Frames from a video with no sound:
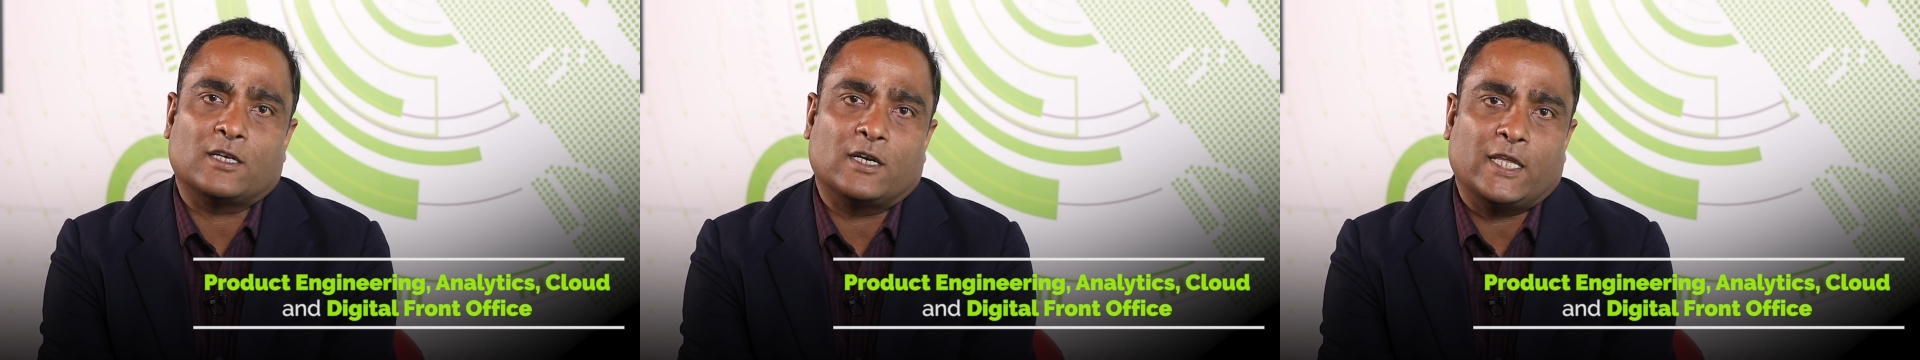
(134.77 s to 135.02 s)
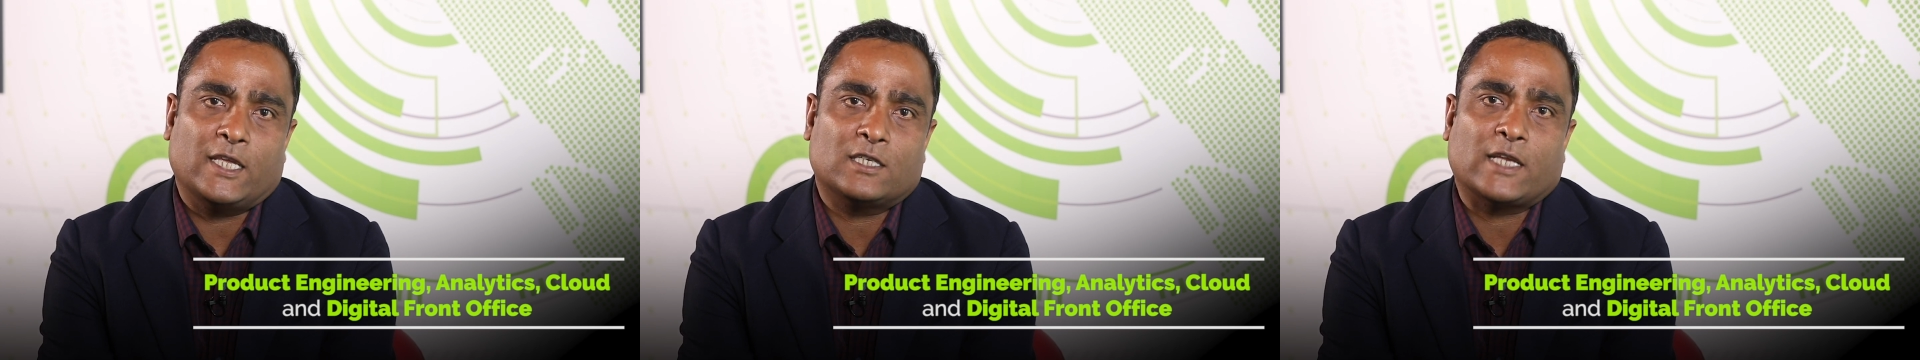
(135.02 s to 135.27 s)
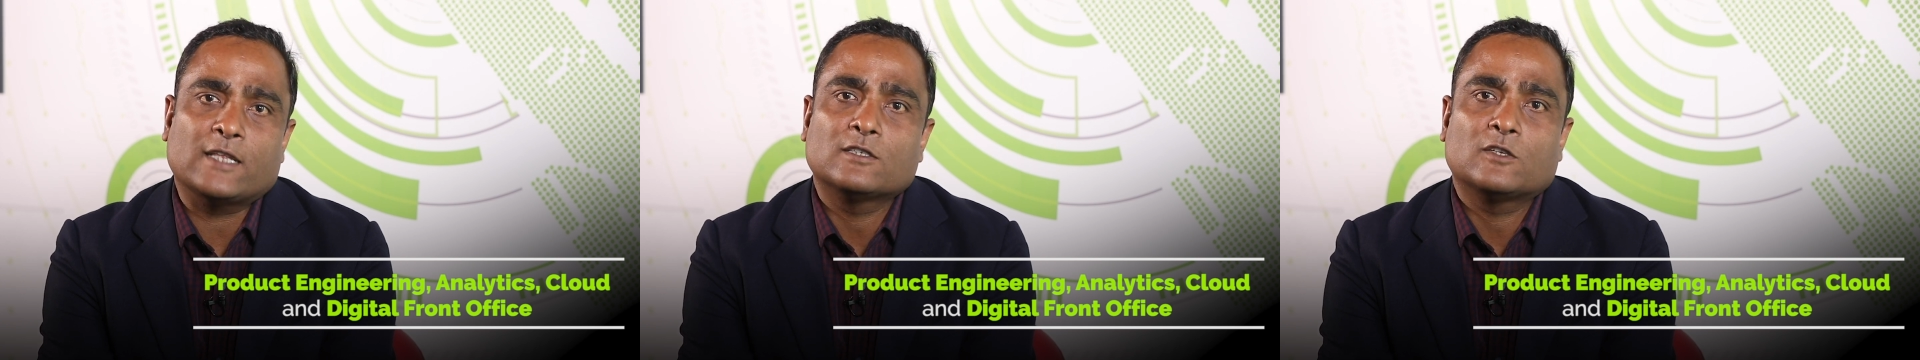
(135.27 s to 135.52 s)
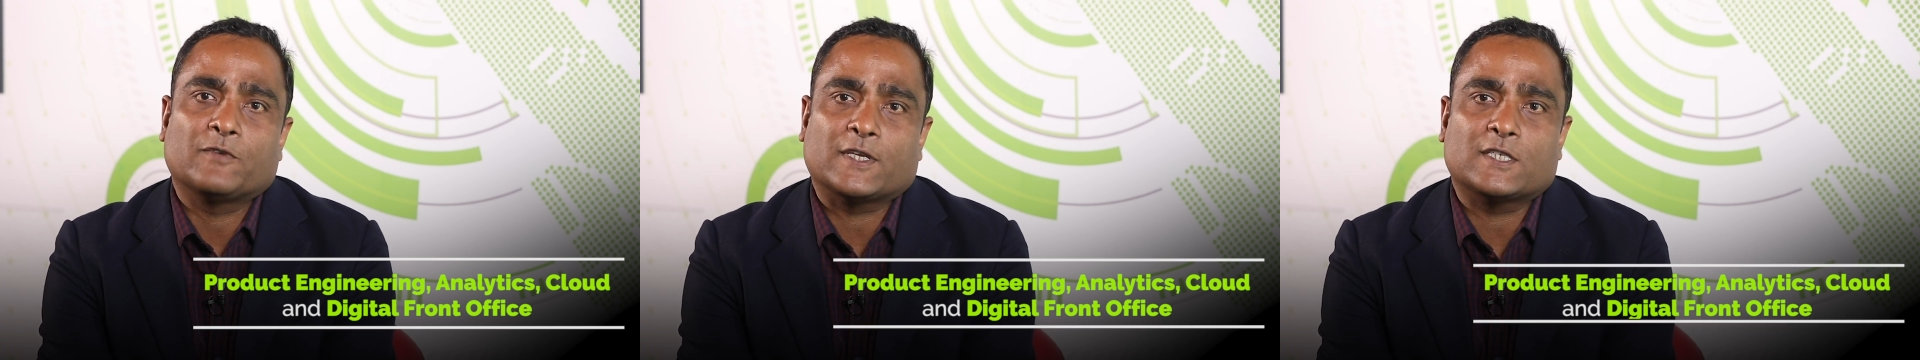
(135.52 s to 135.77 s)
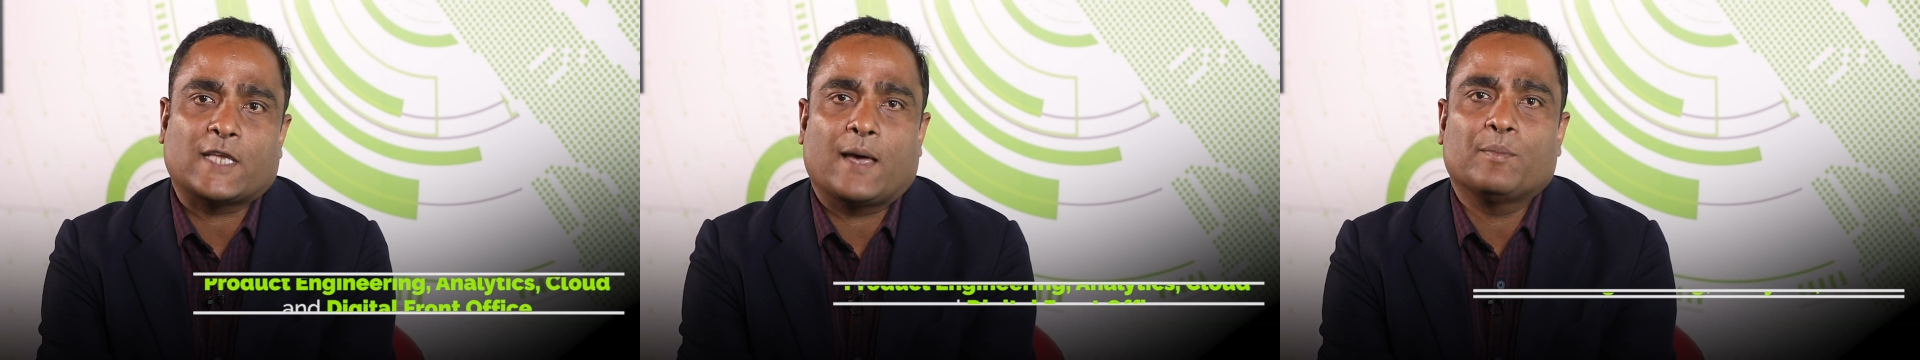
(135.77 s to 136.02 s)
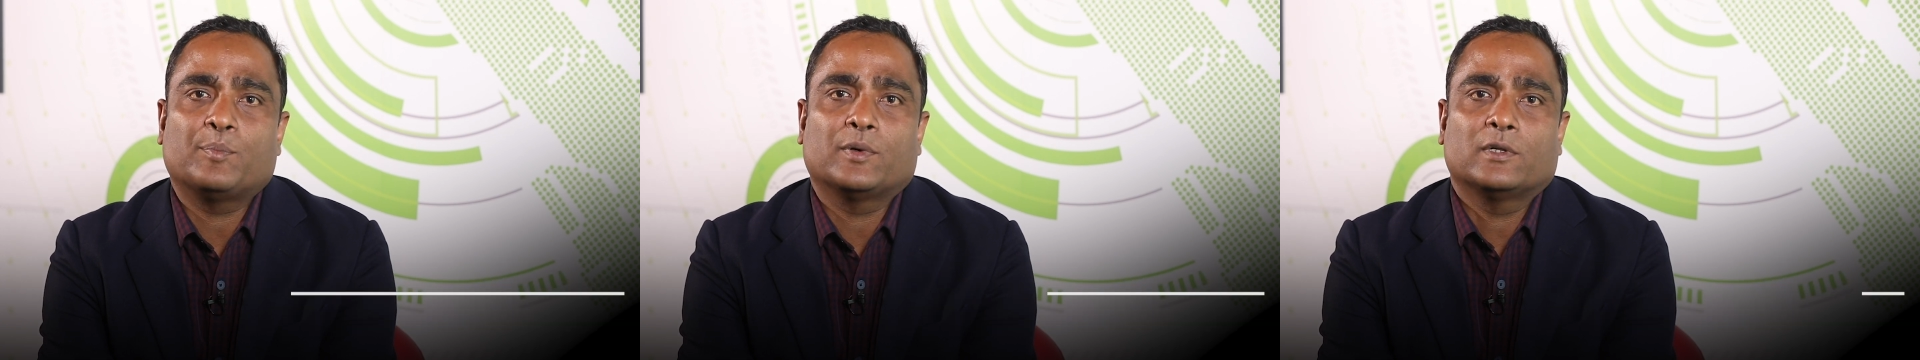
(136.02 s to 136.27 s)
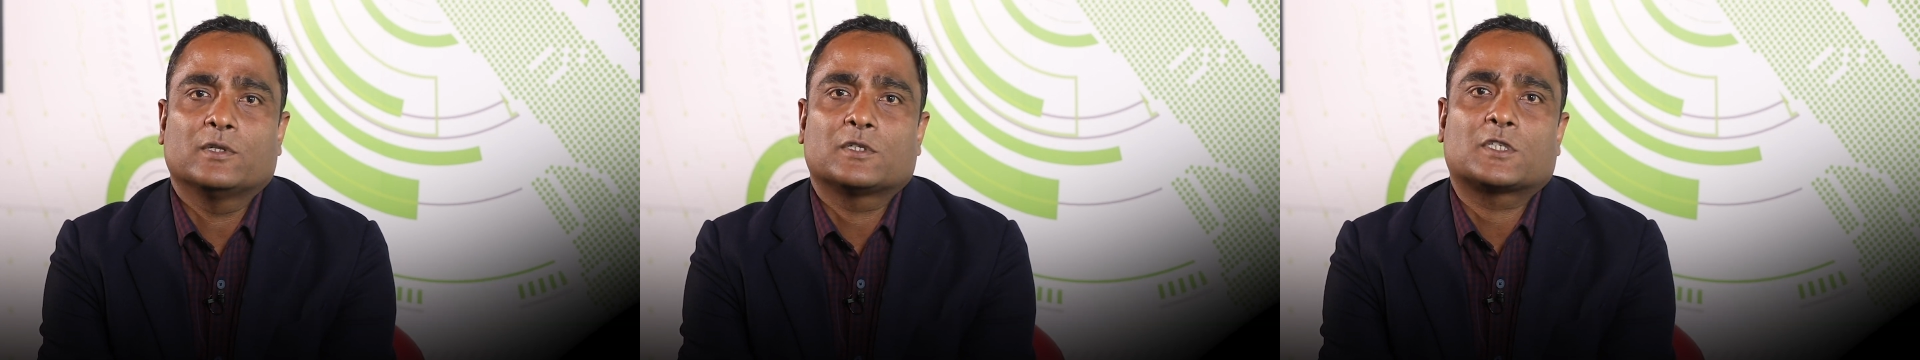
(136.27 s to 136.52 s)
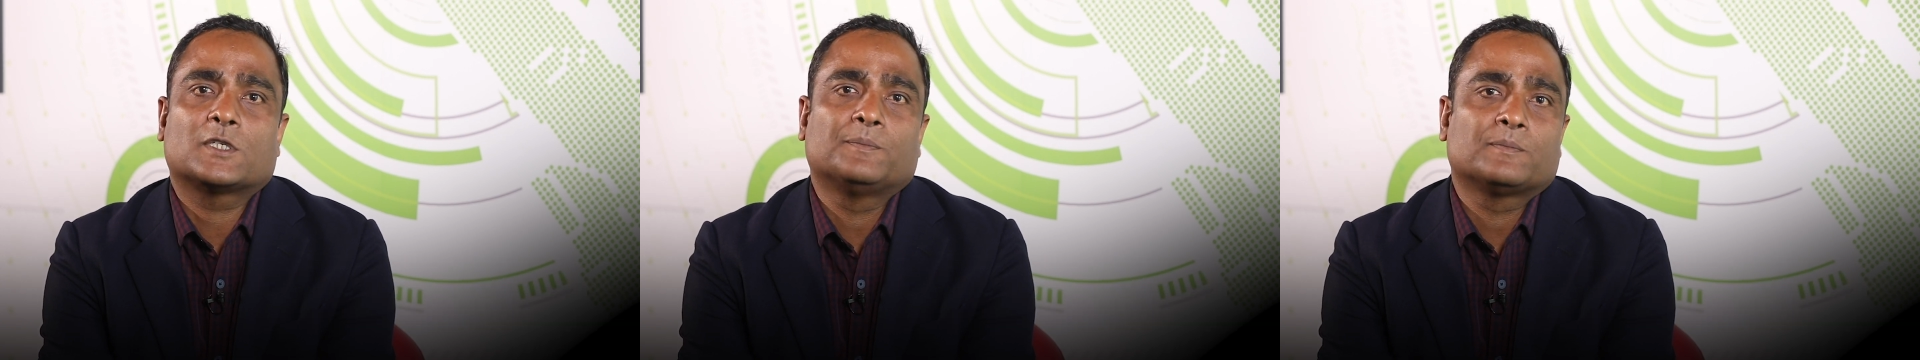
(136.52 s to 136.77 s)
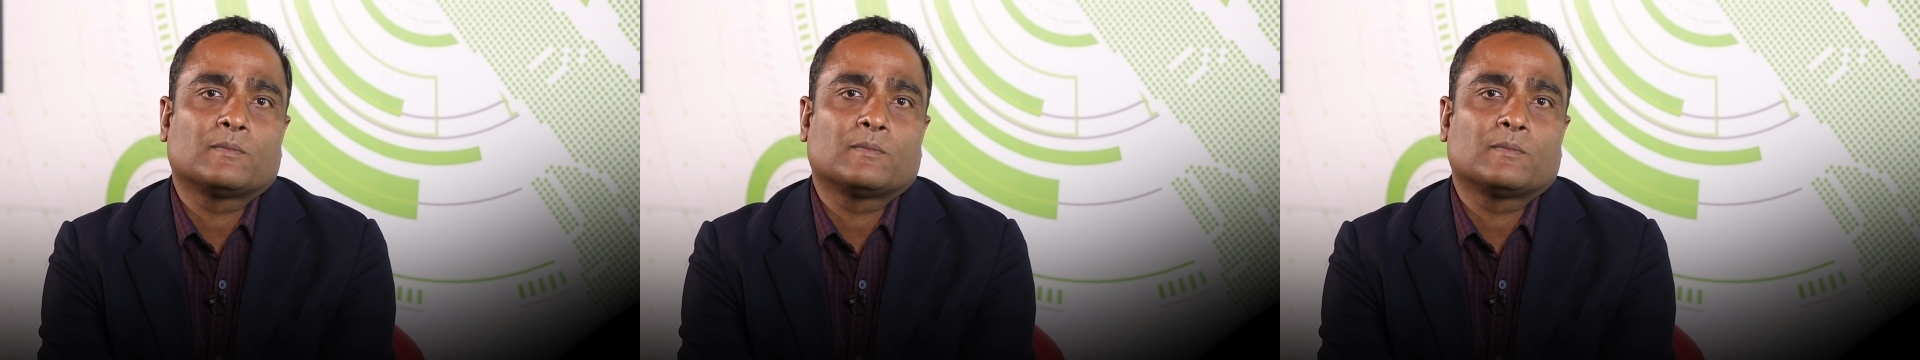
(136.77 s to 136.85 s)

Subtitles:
studies, tens of examples,